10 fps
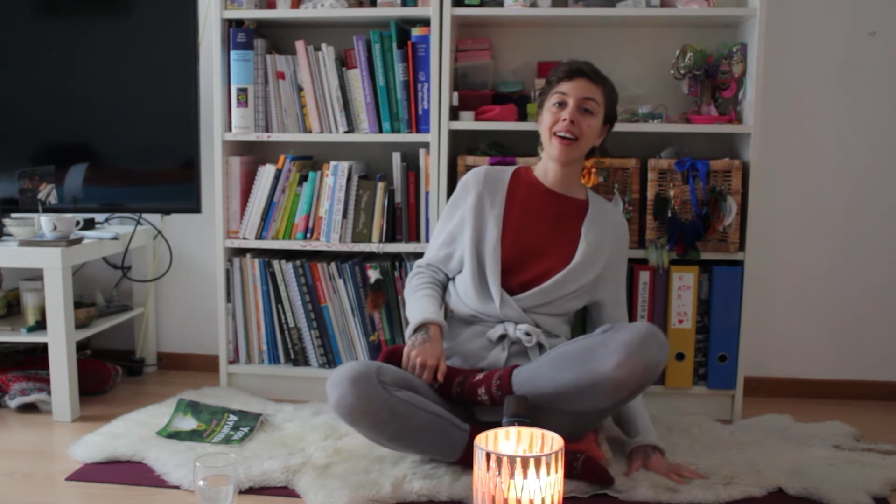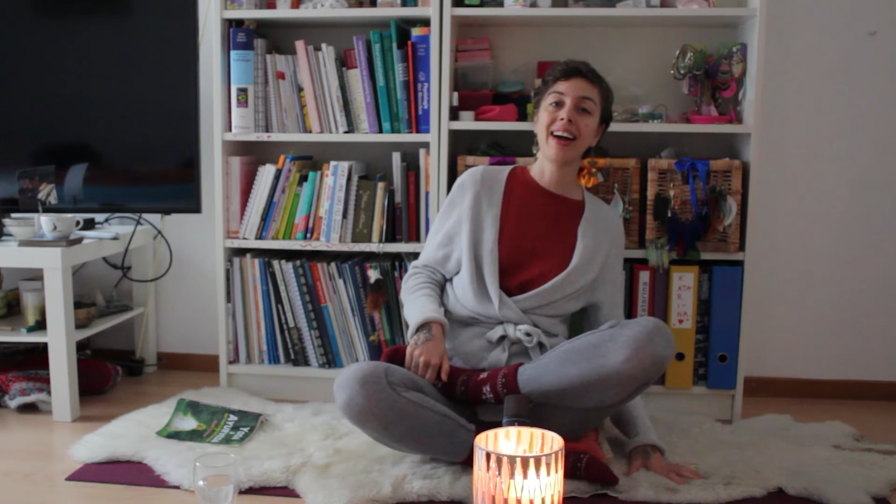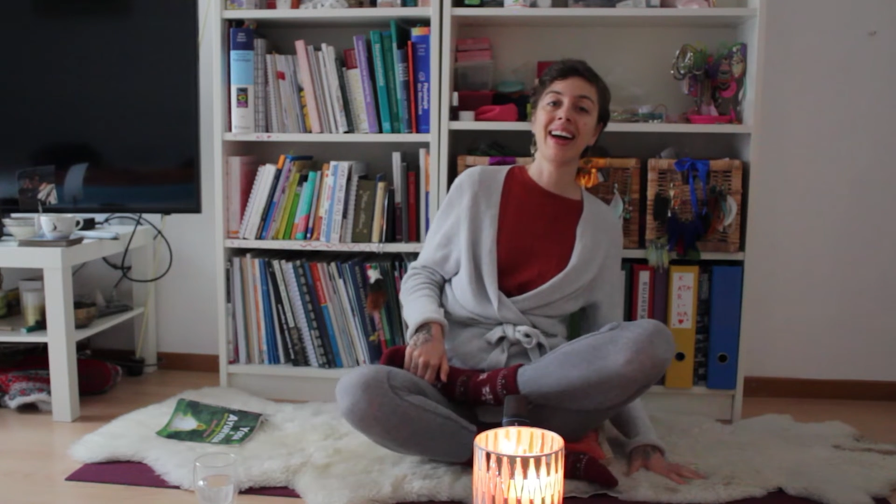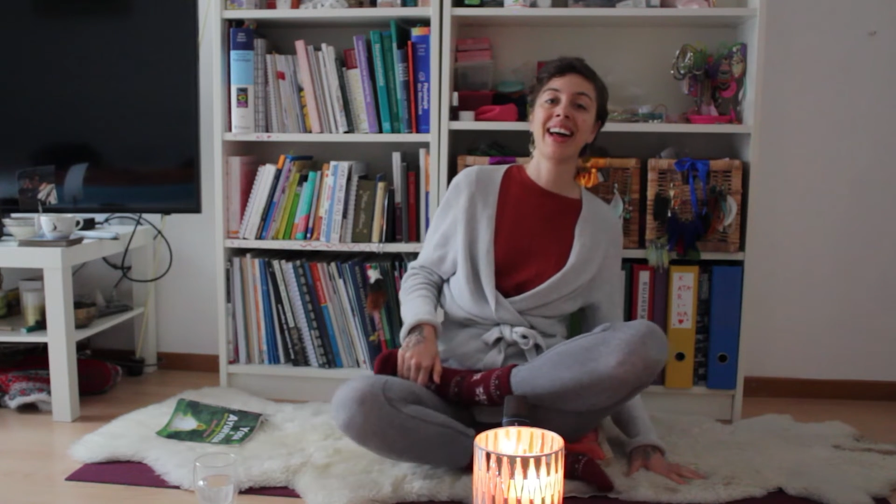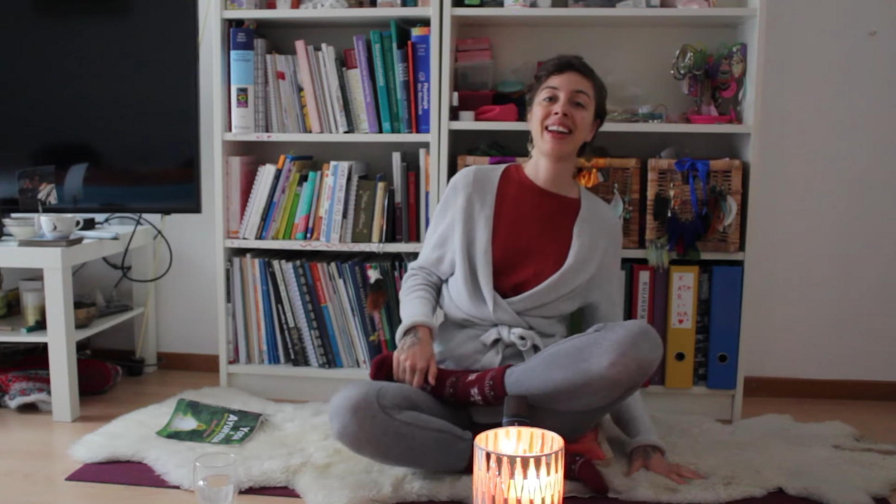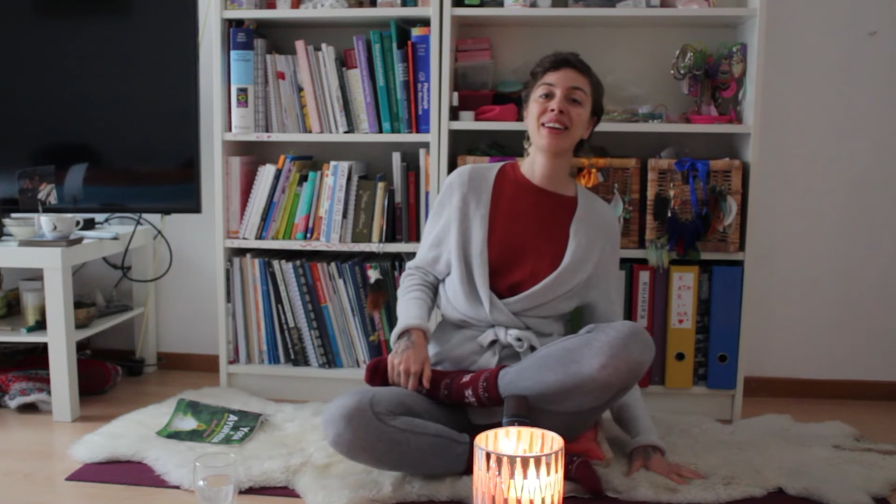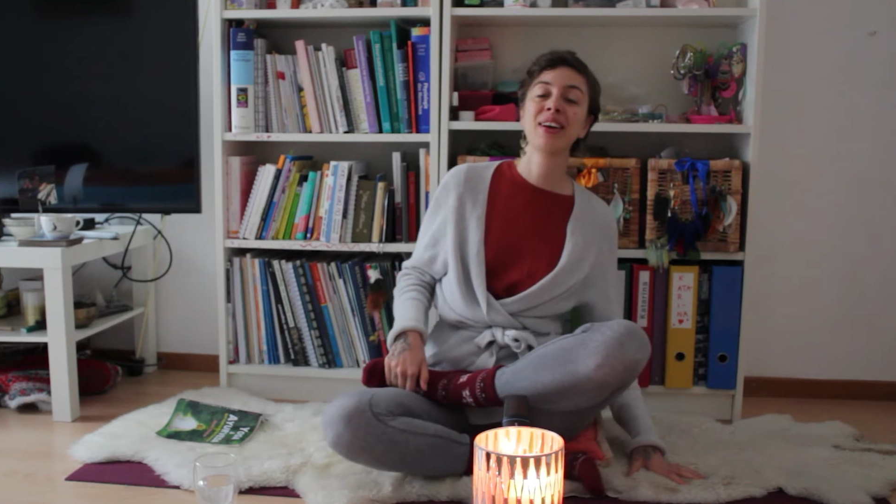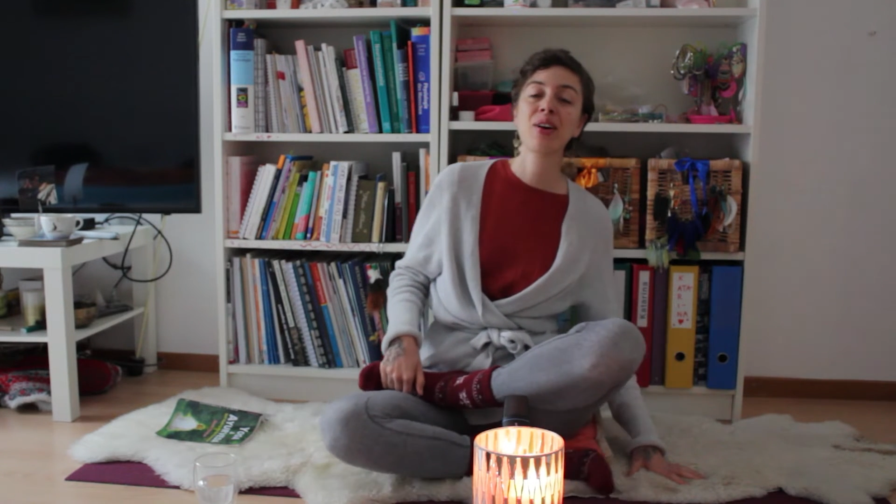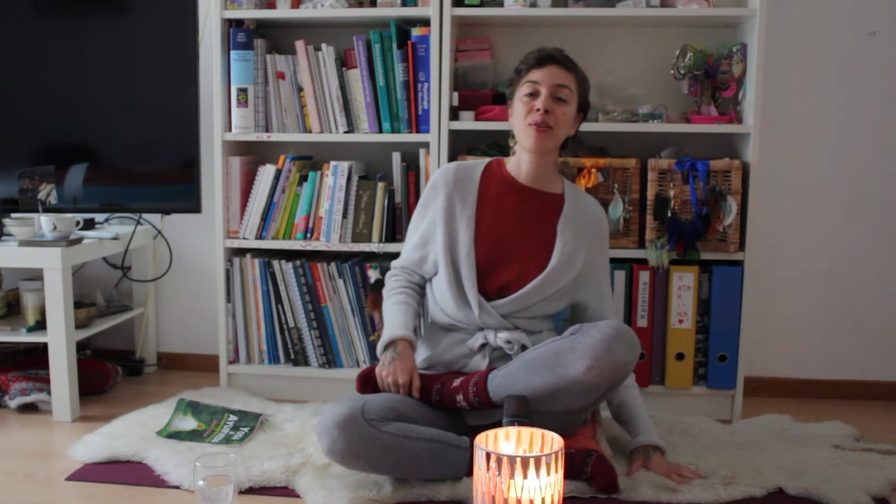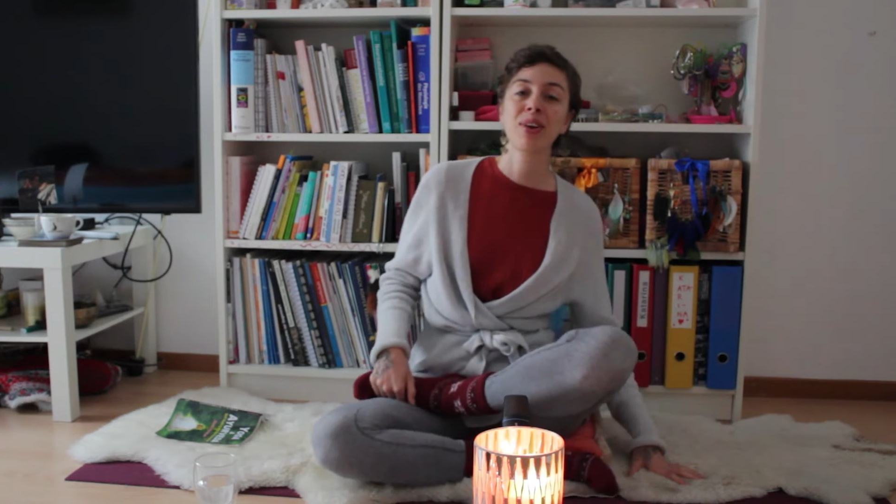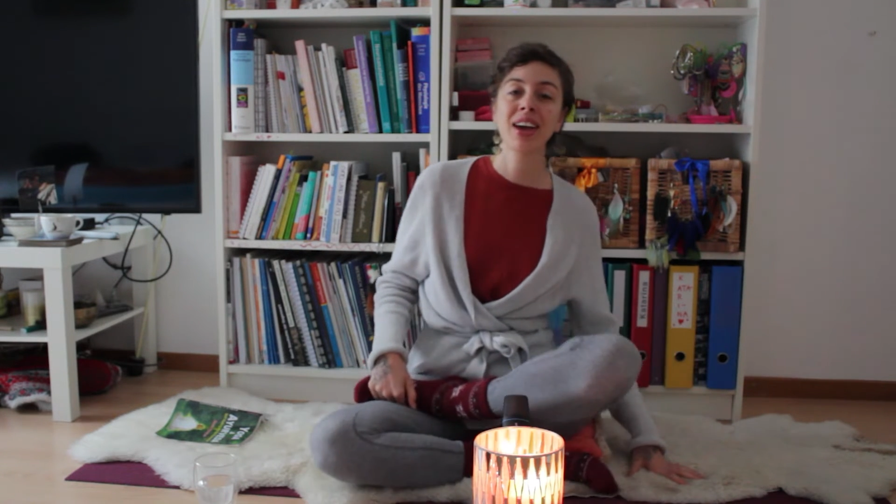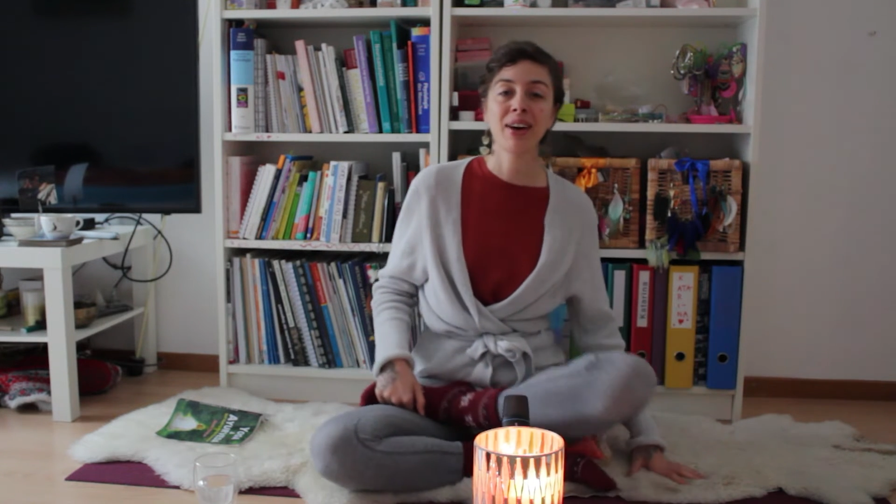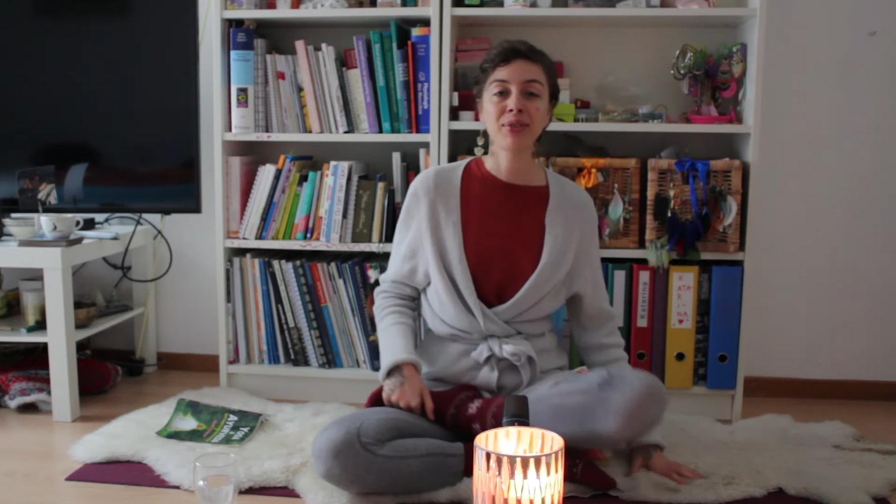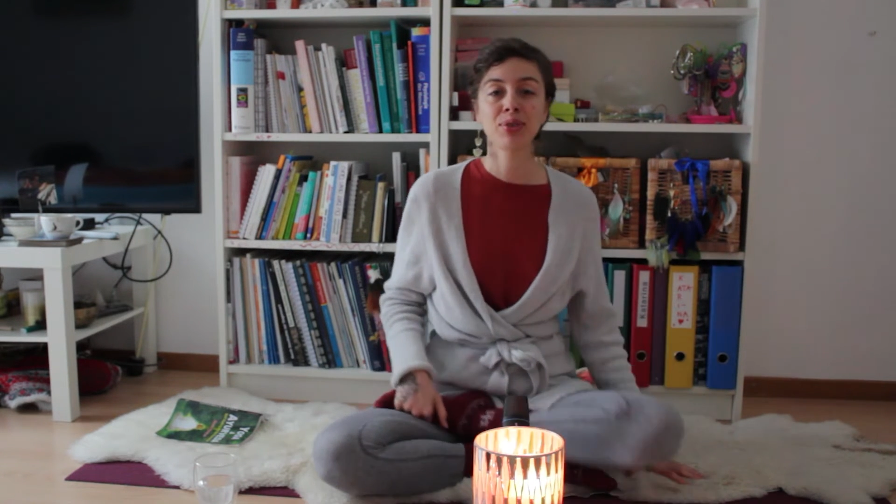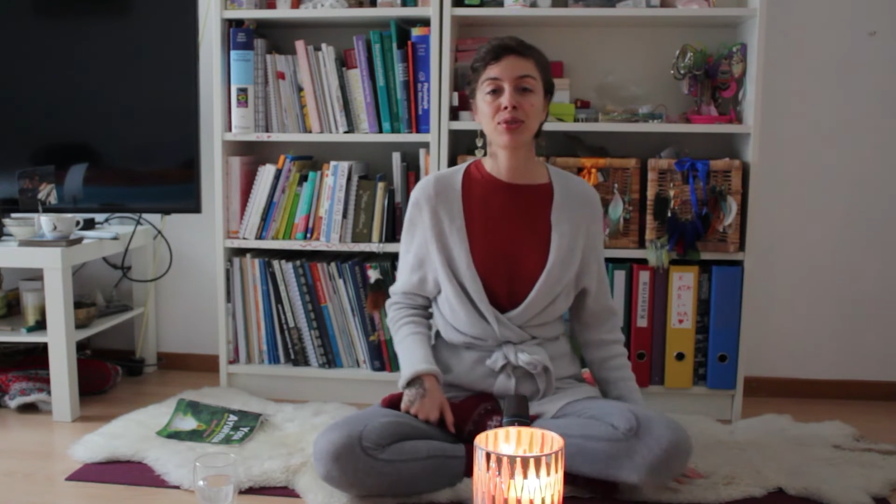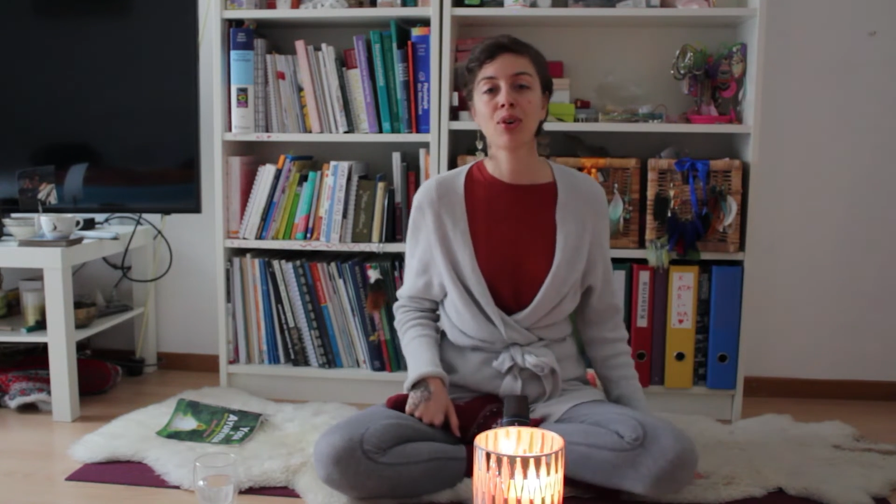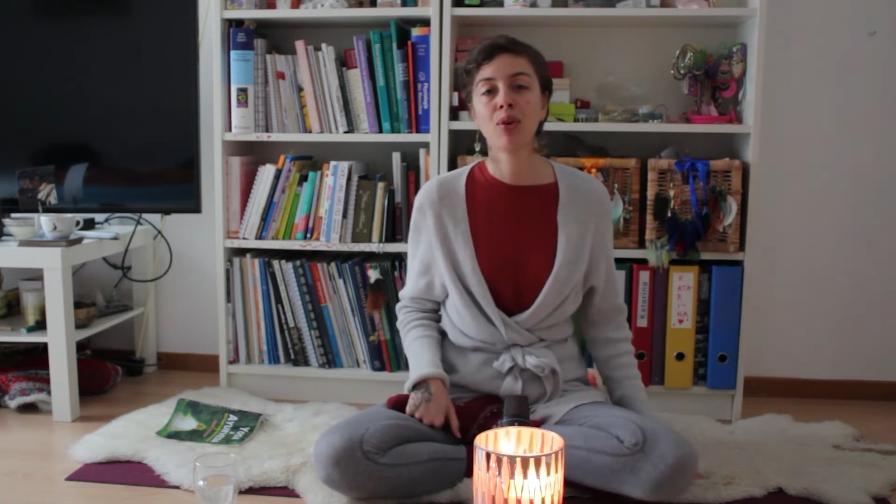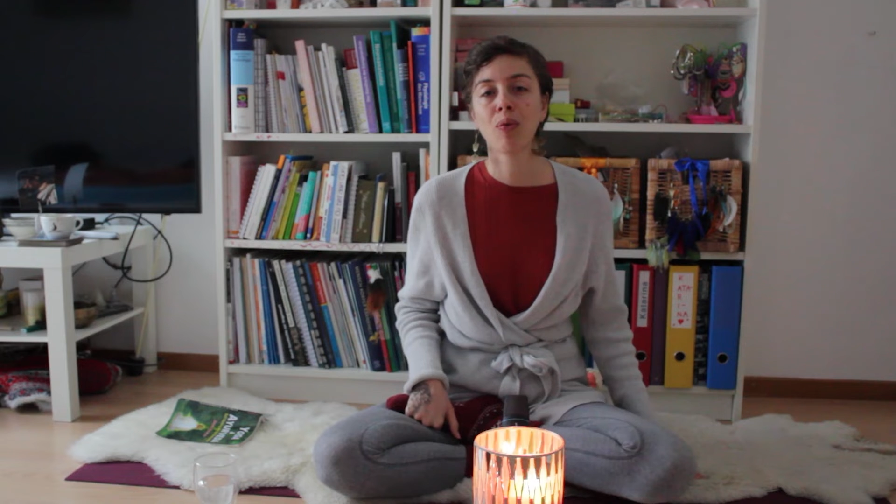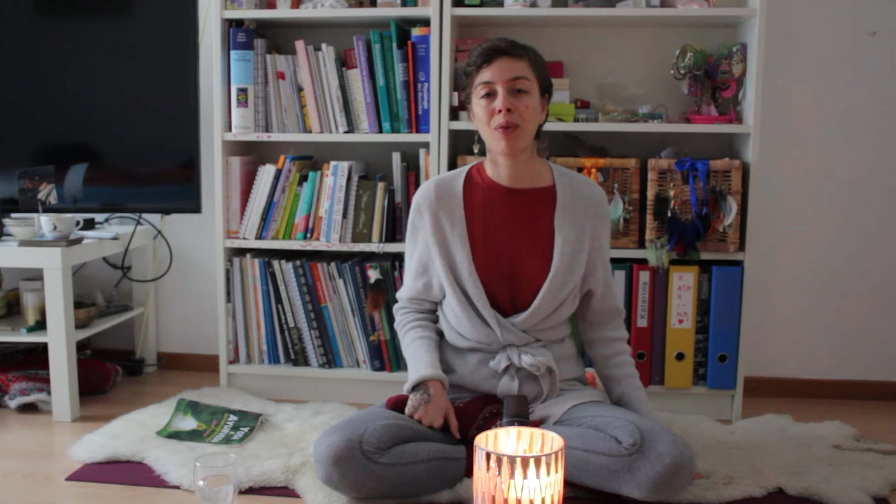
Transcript: and we have to know